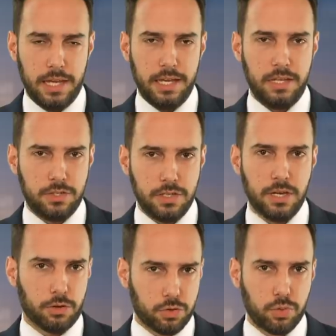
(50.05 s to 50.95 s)
Each
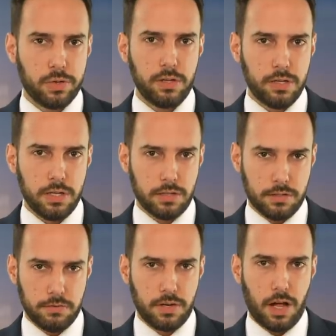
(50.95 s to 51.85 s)
year,
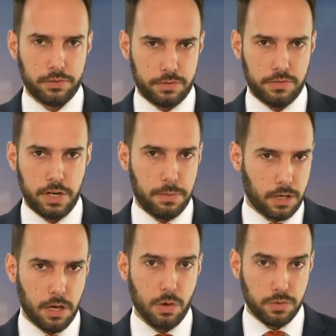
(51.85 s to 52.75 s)
trillions of dollars of
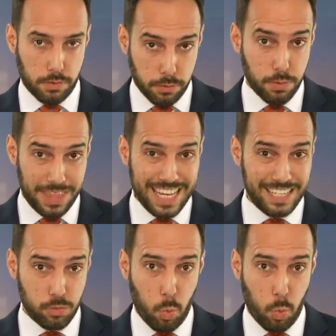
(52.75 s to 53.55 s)
shipping goes through these